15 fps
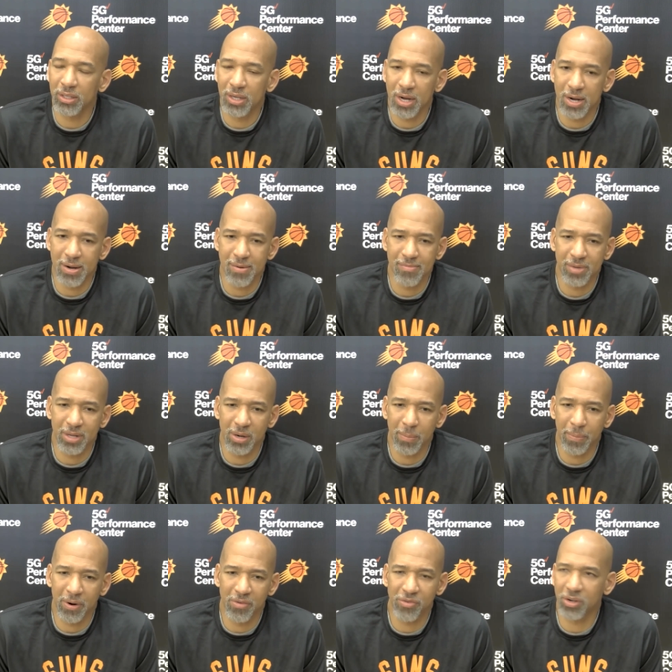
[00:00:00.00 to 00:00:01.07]
Um, in a
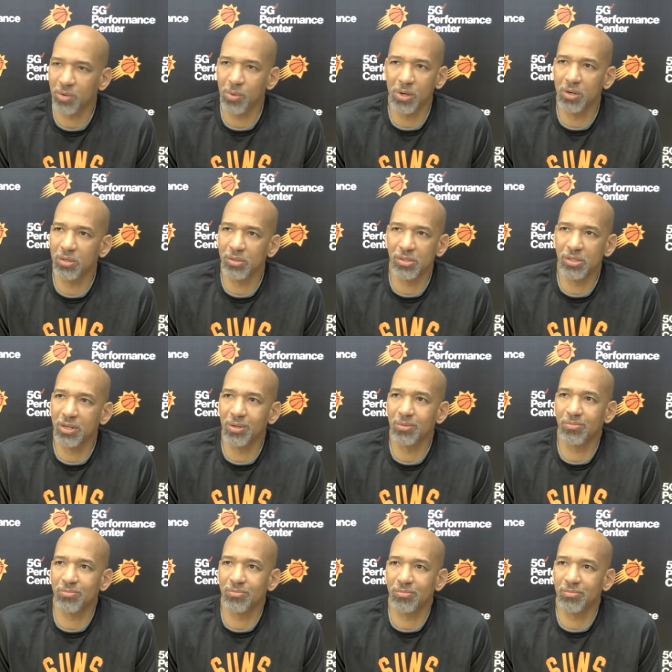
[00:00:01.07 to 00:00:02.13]
perfect world, you
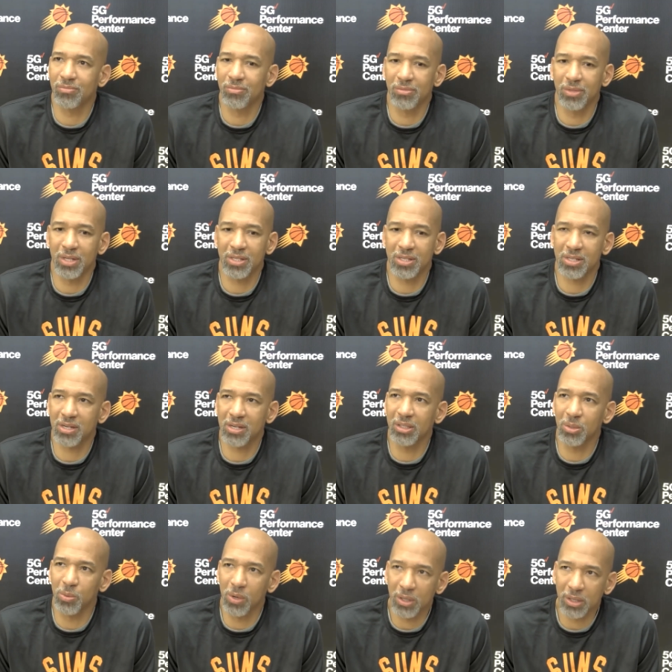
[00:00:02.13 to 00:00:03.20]
don't necessarily
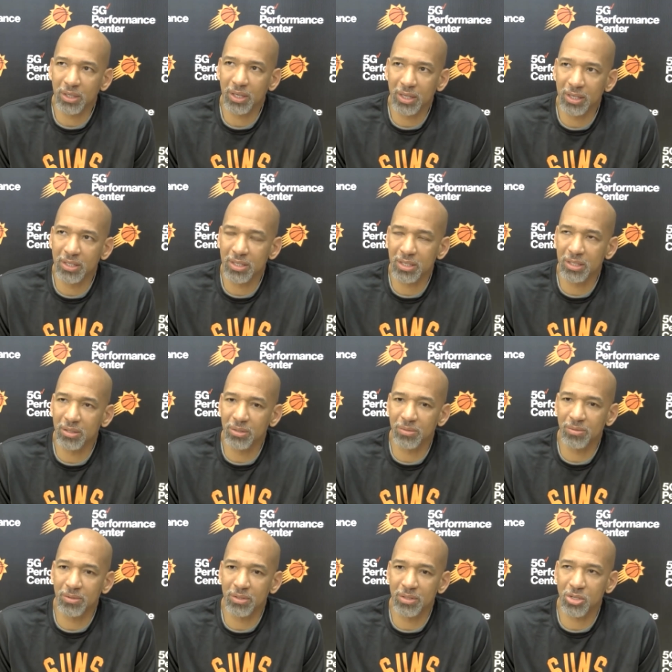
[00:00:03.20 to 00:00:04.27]
want to get into the,
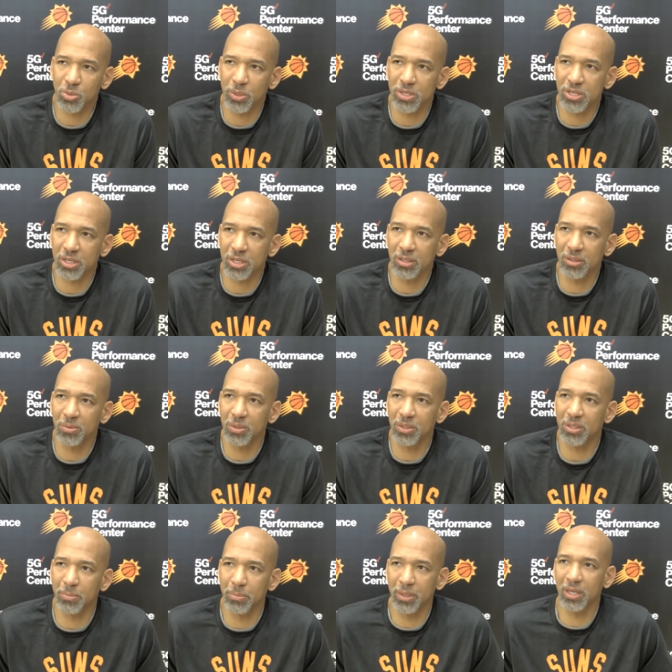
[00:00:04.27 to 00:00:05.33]
the switching with
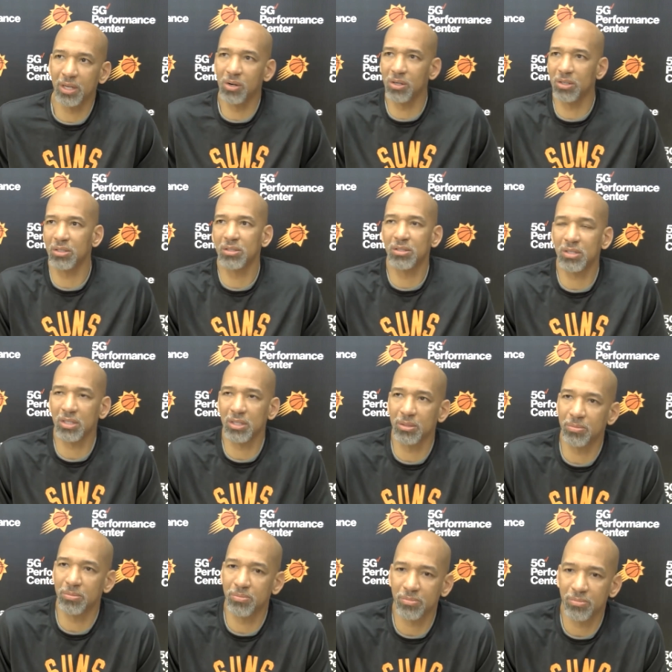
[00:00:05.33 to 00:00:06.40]
a big on to